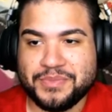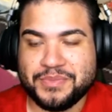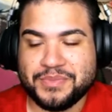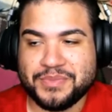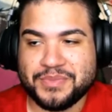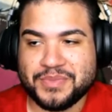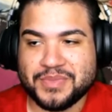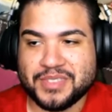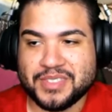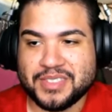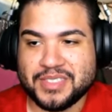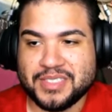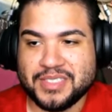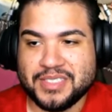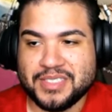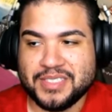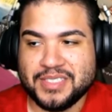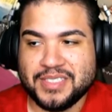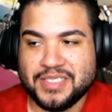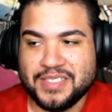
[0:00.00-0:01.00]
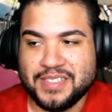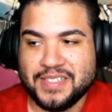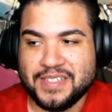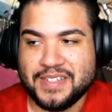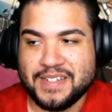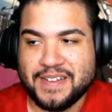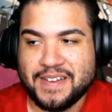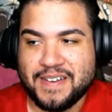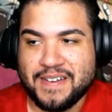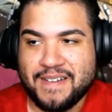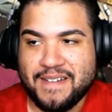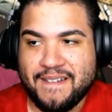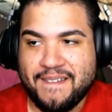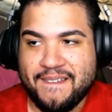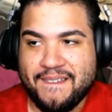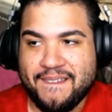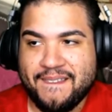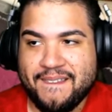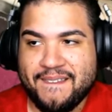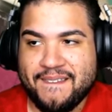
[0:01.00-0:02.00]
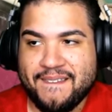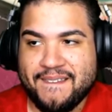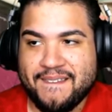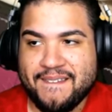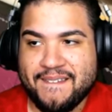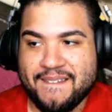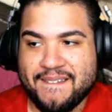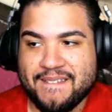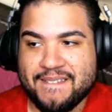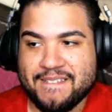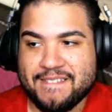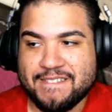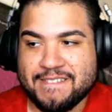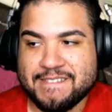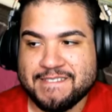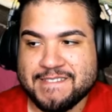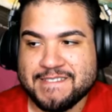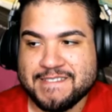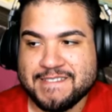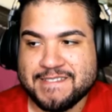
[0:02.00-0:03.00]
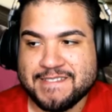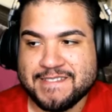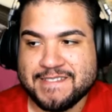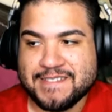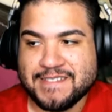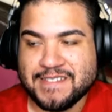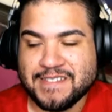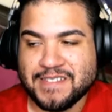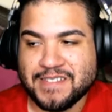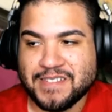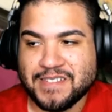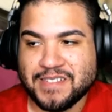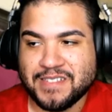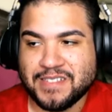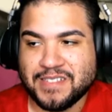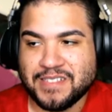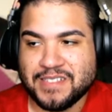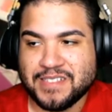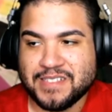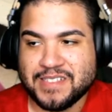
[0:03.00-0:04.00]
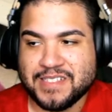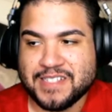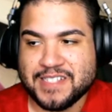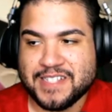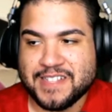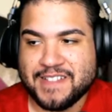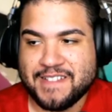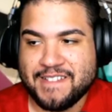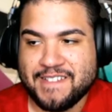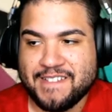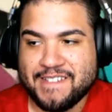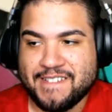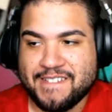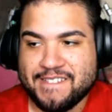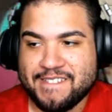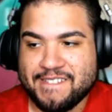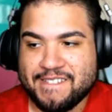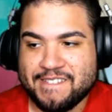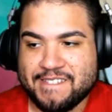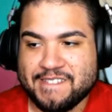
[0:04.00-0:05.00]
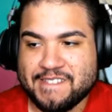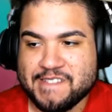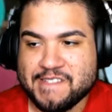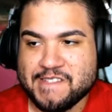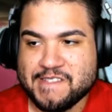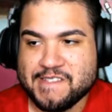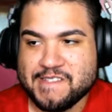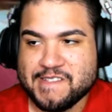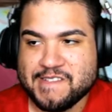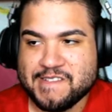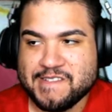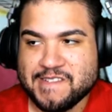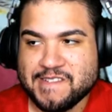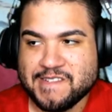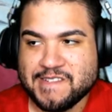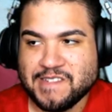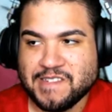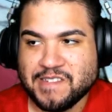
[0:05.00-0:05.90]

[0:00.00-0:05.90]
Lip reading: The person shown says nothing.